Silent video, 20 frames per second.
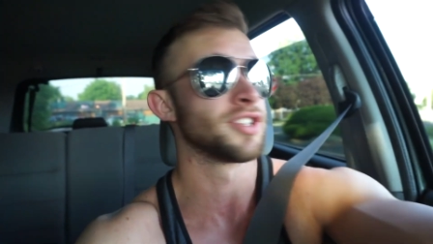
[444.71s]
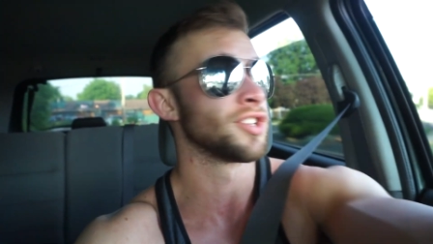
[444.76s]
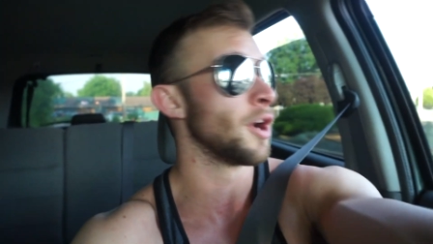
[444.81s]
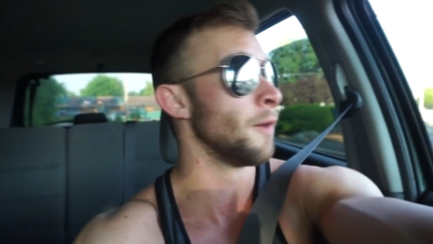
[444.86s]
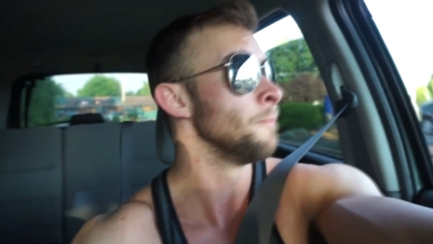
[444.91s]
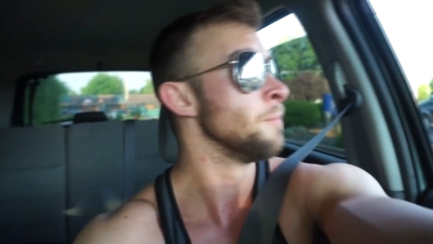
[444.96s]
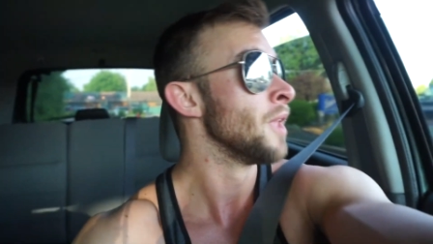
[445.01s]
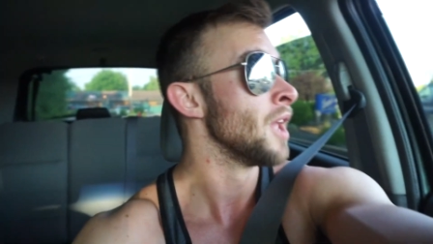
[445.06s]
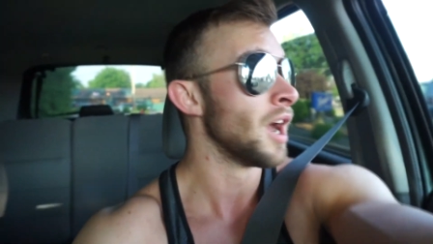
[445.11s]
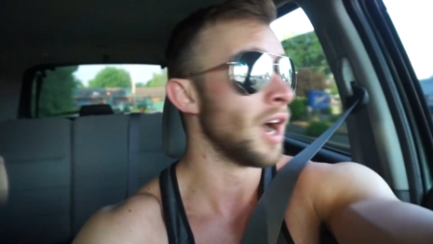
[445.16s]

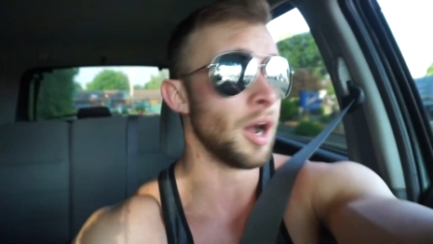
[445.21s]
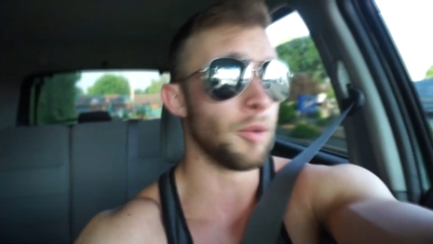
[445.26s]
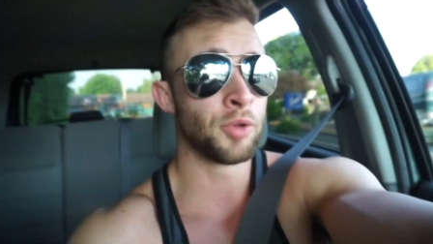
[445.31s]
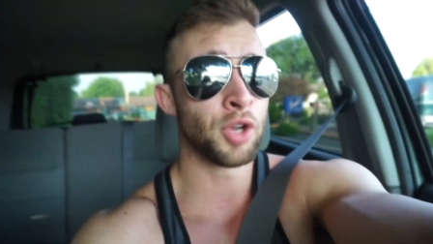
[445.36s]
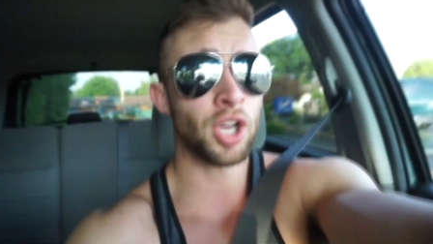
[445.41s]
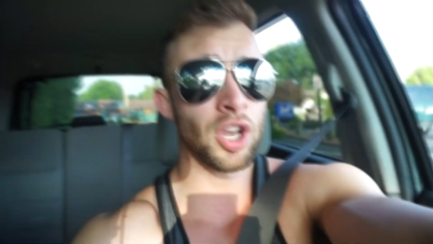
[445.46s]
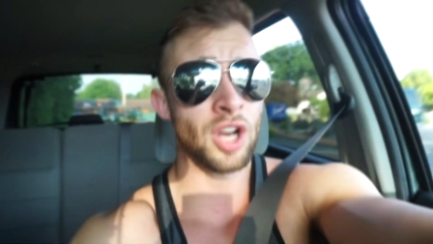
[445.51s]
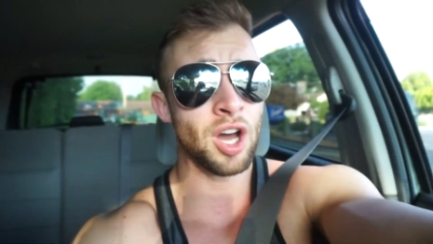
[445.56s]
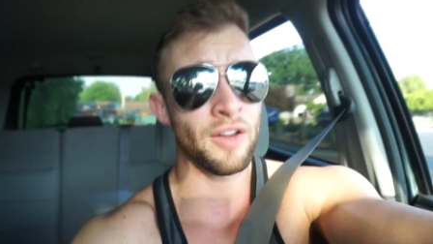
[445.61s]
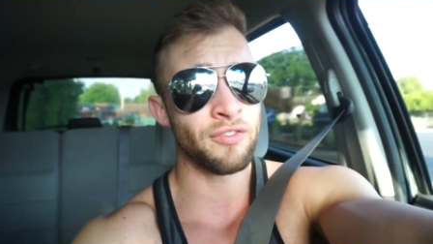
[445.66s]
So I um,
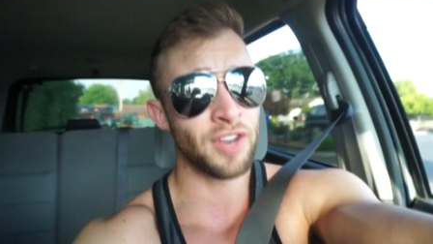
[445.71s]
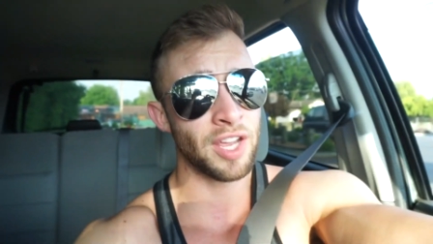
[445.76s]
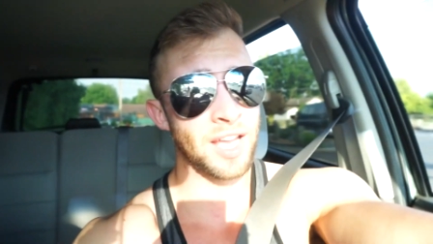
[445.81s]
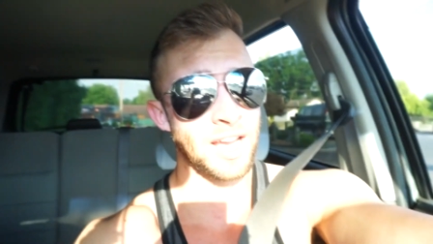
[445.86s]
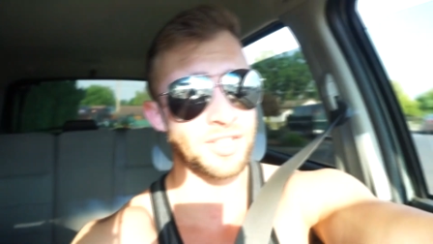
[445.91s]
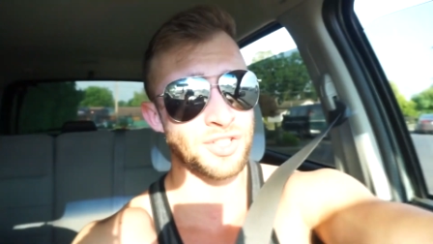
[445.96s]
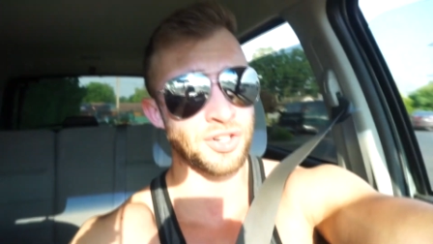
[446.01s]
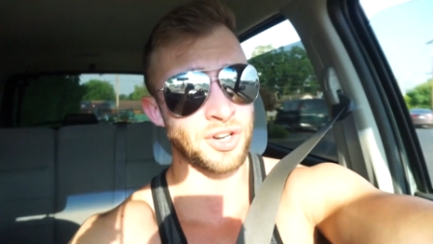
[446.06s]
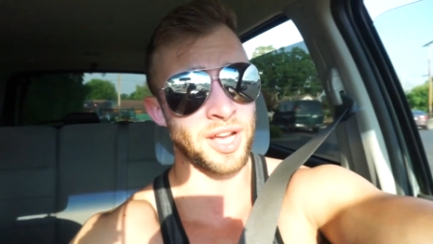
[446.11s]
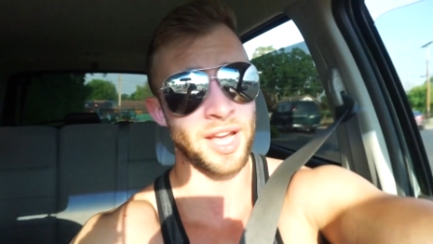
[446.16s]
took an off day
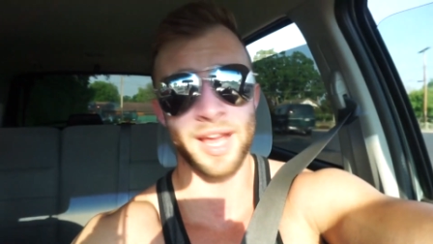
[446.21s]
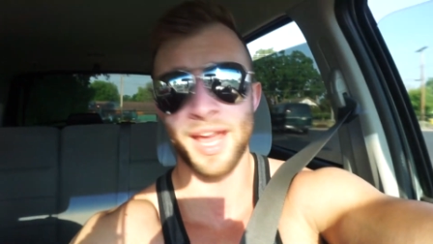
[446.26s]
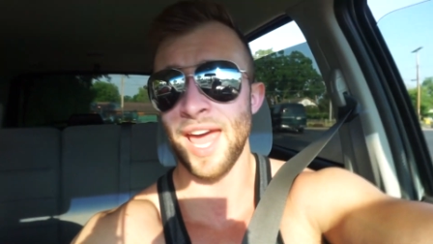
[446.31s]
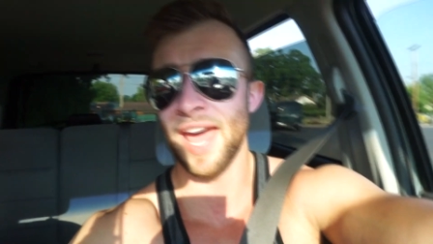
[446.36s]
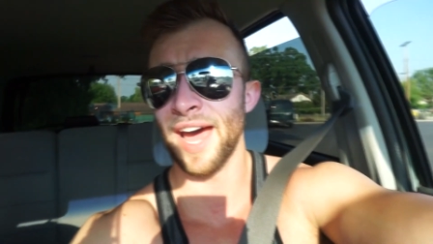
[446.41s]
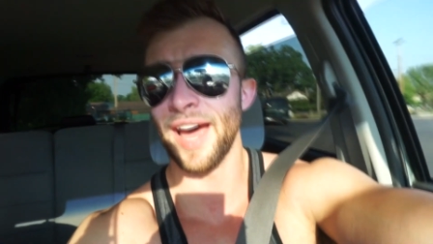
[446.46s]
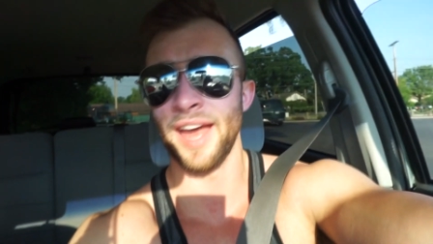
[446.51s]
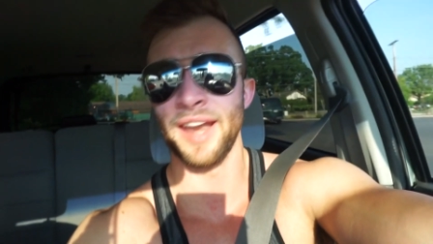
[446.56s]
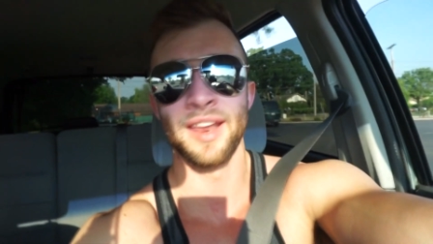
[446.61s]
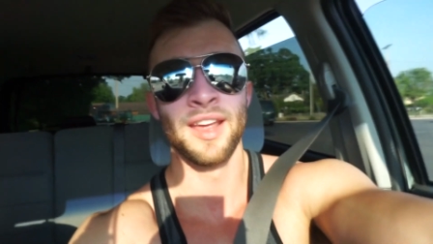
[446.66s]
yesterday,
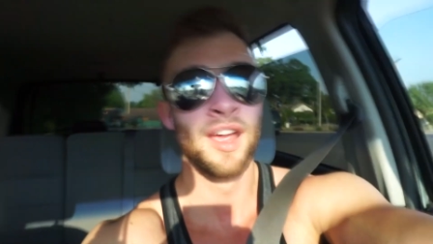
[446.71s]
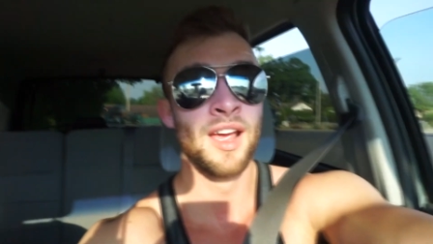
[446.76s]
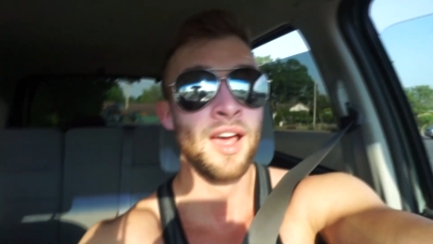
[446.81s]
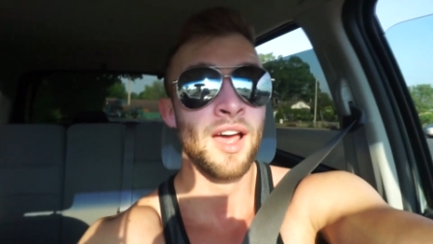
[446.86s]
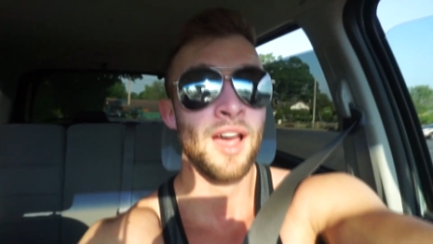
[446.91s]
had